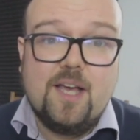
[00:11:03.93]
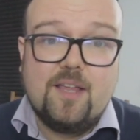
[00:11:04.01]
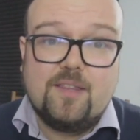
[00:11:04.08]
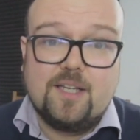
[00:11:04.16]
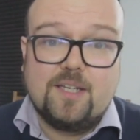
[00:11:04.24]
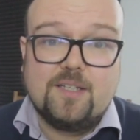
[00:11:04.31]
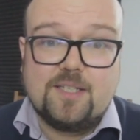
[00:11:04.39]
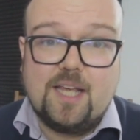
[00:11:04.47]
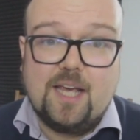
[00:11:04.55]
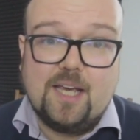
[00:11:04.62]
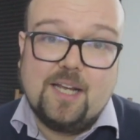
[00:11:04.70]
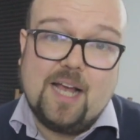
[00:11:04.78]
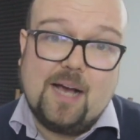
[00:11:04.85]
things
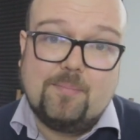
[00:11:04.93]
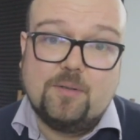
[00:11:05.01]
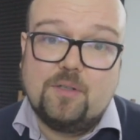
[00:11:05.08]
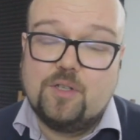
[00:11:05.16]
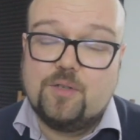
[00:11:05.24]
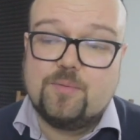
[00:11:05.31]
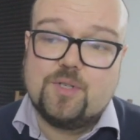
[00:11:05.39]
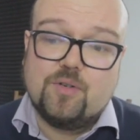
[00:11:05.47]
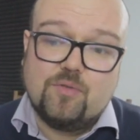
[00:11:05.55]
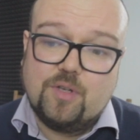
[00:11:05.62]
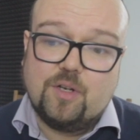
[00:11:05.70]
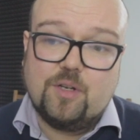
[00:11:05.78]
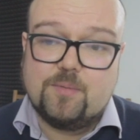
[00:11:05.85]
in Apple Loops or
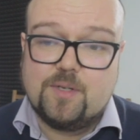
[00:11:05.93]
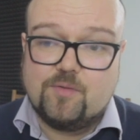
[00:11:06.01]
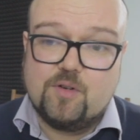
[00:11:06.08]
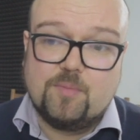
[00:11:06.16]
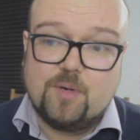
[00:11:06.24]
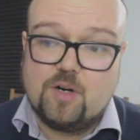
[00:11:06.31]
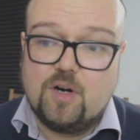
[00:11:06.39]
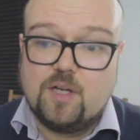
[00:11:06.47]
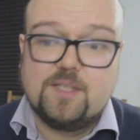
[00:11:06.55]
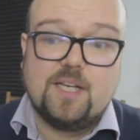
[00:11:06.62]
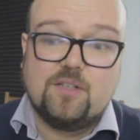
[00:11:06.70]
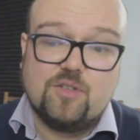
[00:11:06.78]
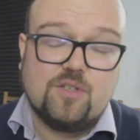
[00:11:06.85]
other loops I've come
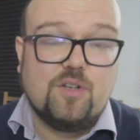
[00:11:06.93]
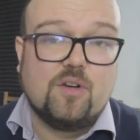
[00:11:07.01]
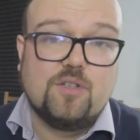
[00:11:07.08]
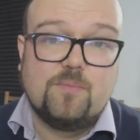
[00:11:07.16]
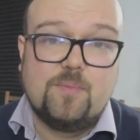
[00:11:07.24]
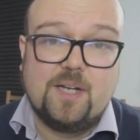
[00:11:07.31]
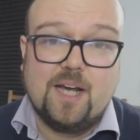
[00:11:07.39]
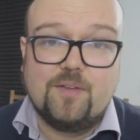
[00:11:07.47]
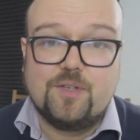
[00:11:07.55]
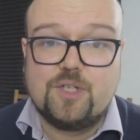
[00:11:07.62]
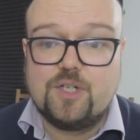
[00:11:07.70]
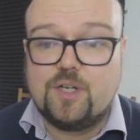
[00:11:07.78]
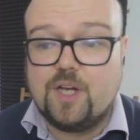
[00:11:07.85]
across. I'll just knock something out in the
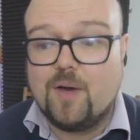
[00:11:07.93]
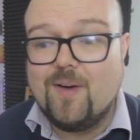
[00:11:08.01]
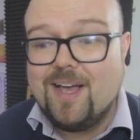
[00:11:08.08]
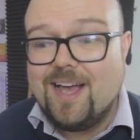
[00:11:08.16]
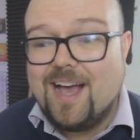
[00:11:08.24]
studio.